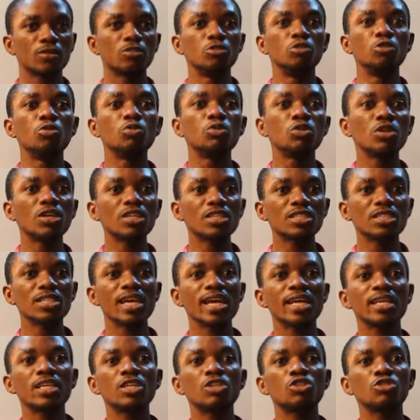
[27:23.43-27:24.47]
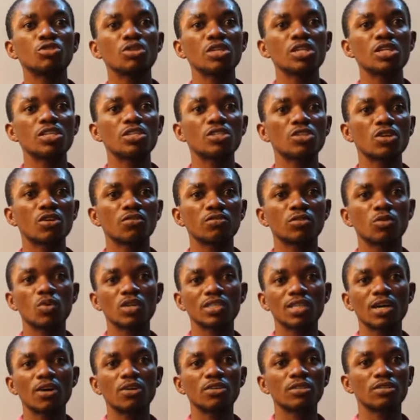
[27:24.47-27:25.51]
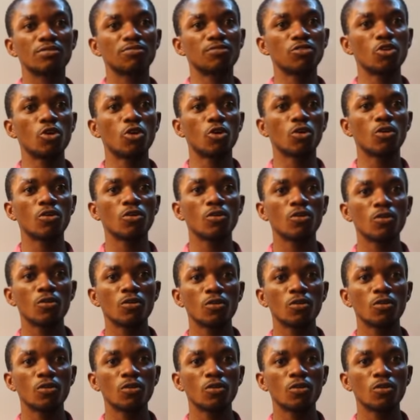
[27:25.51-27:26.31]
you will not see any trace of the water on the floor,